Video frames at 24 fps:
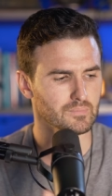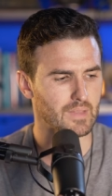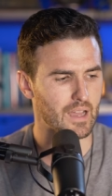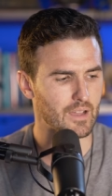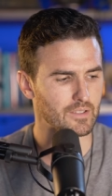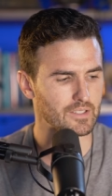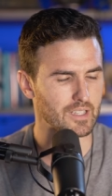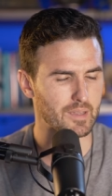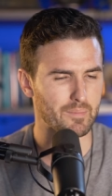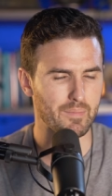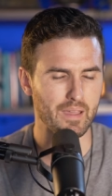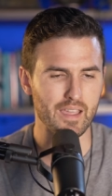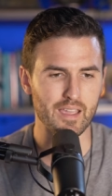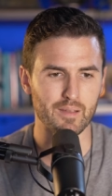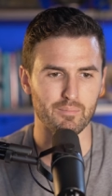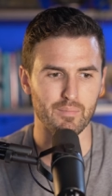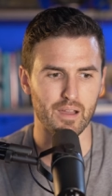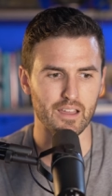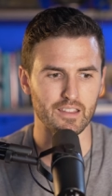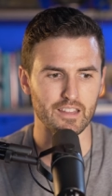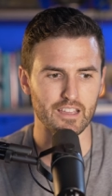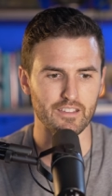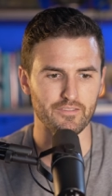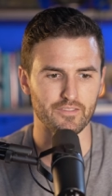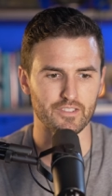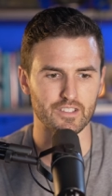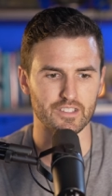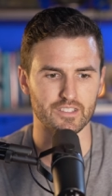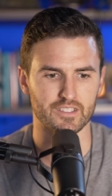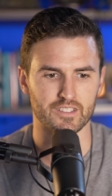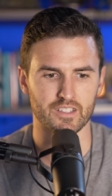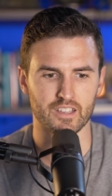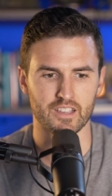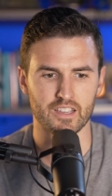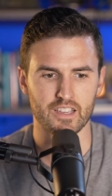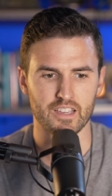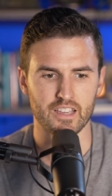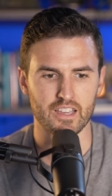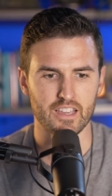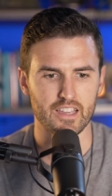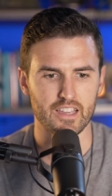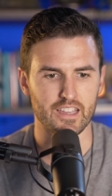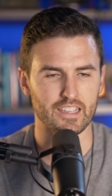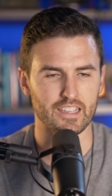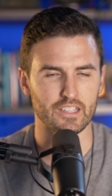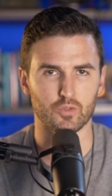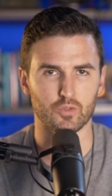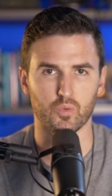I was like, man, my life is
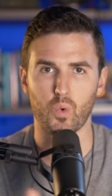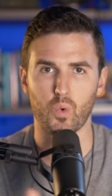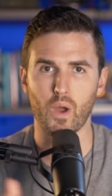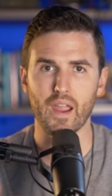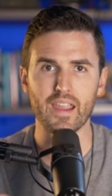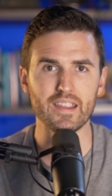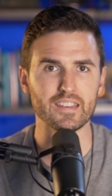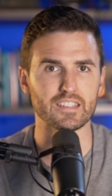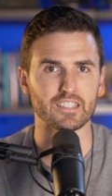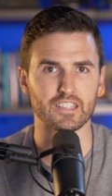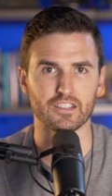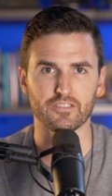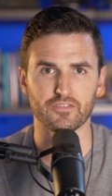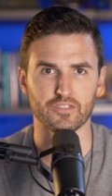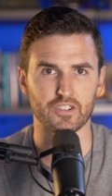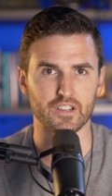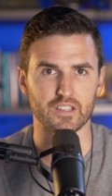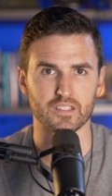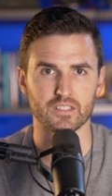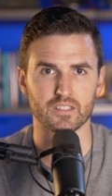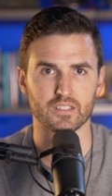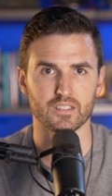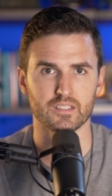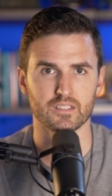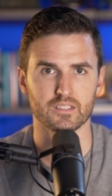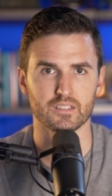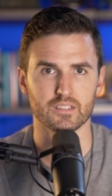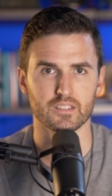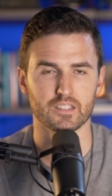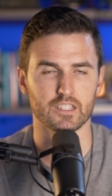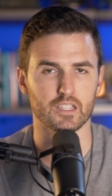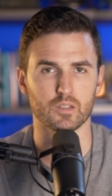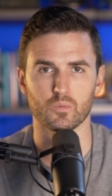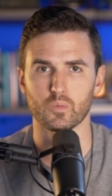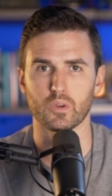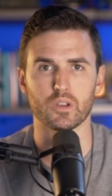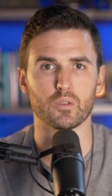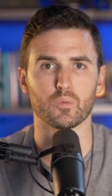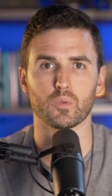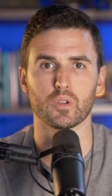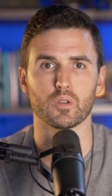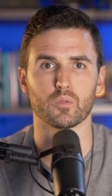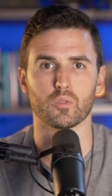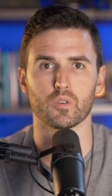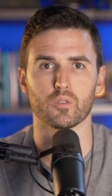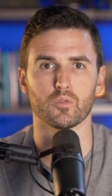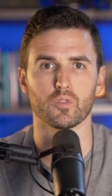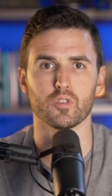is way different than when
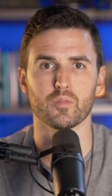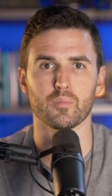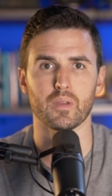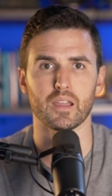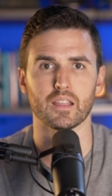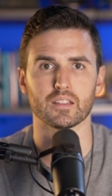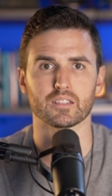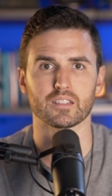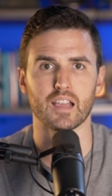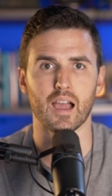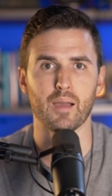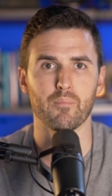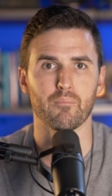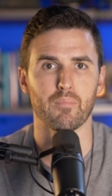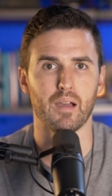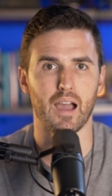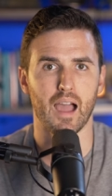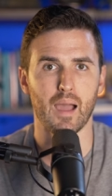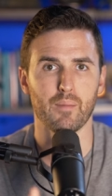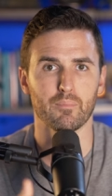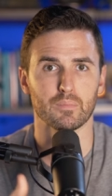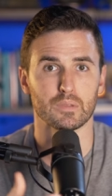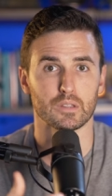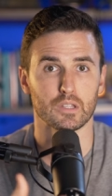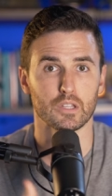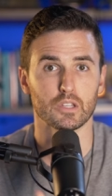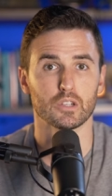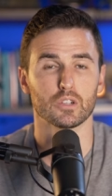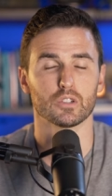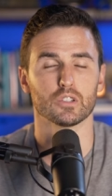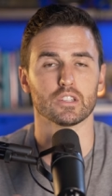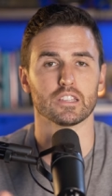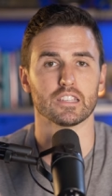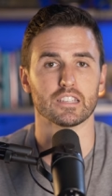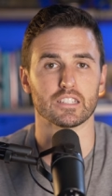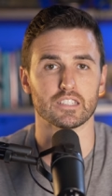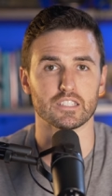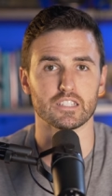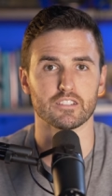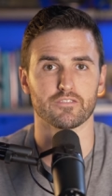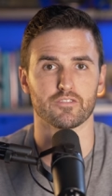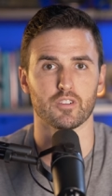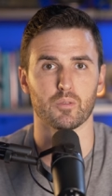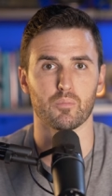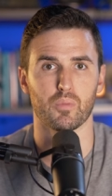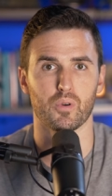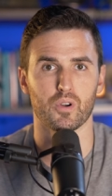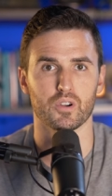we were roommates. I'm I'm literally a
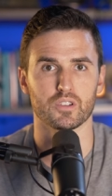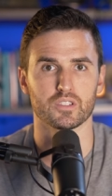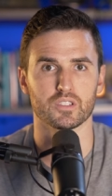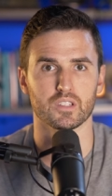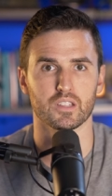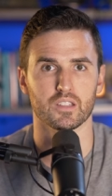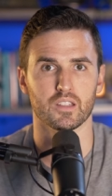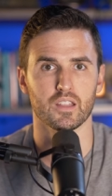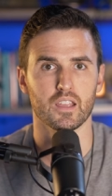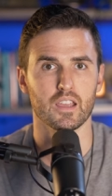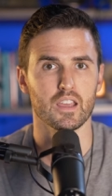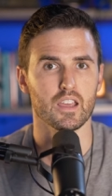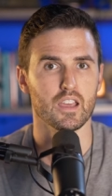different person.